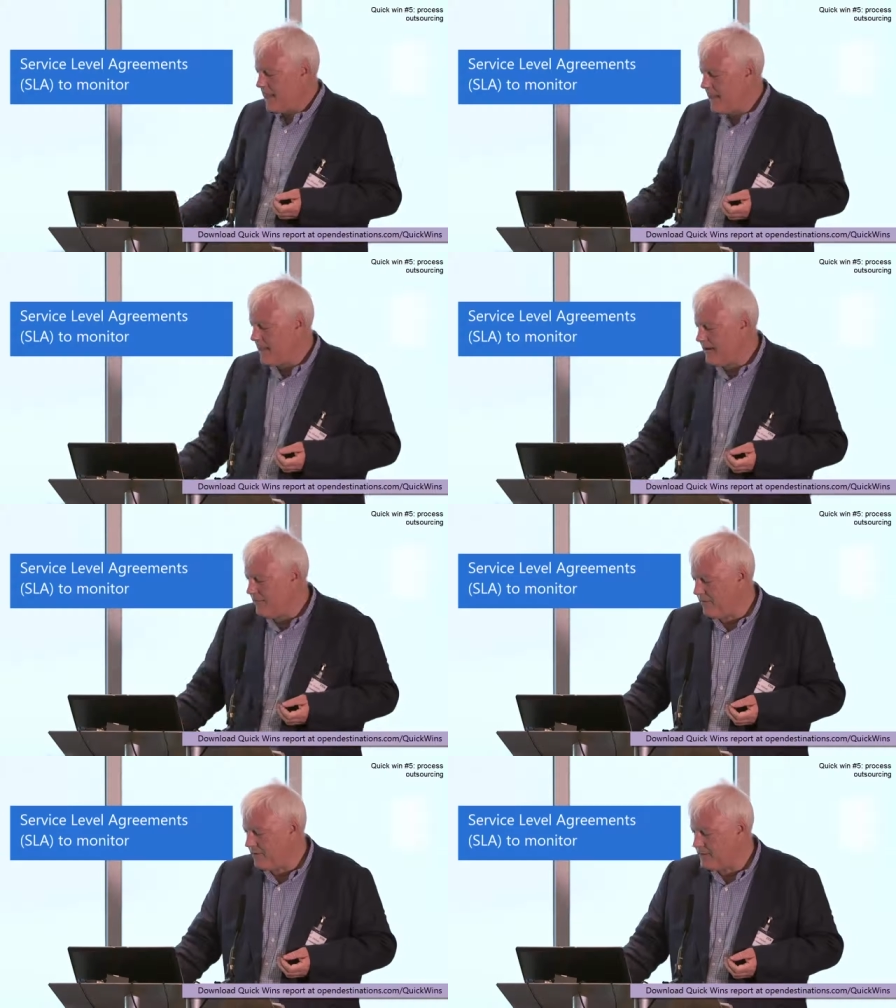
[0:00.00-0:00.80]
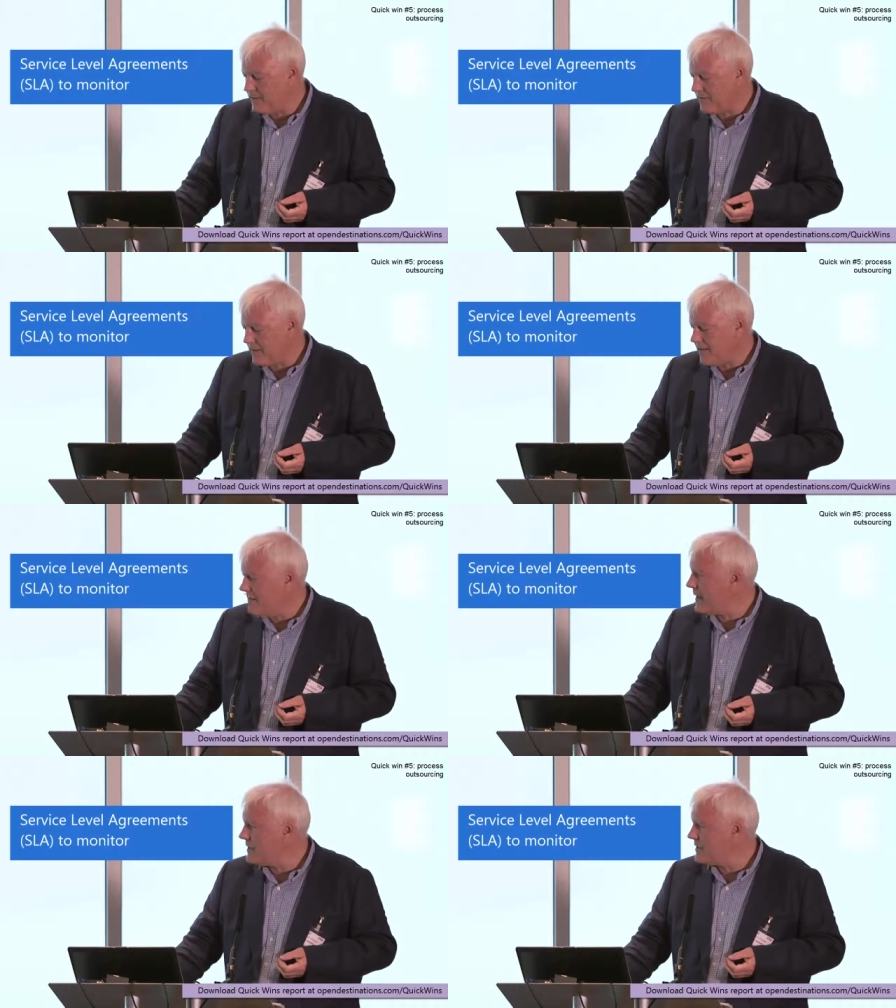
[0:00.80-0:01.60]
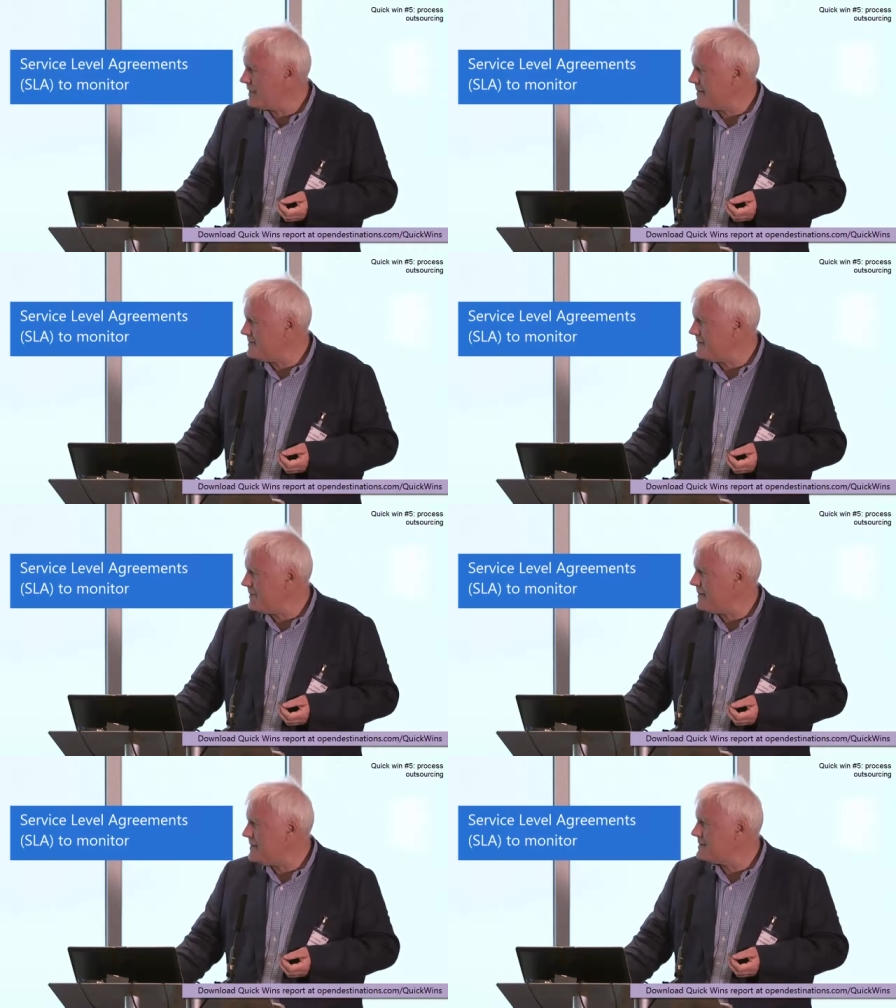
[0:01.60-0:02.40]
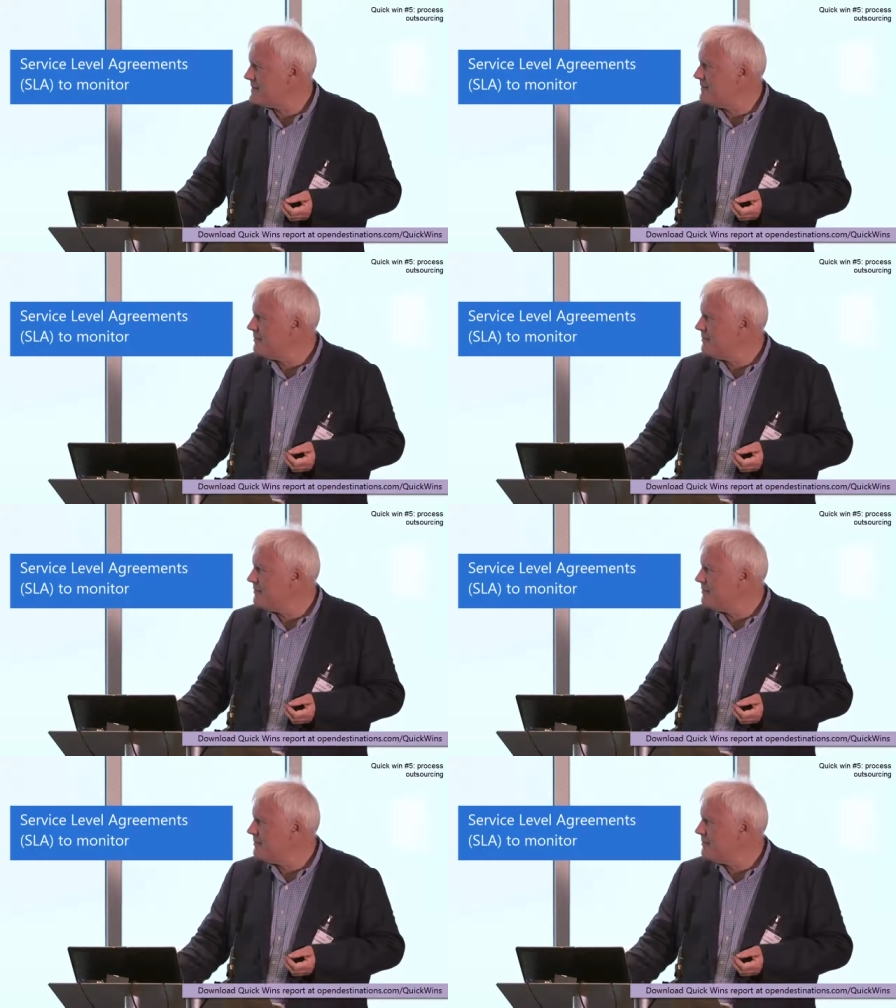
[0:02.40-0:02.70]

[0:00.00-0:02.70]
and then focus on kind of managing them to do it.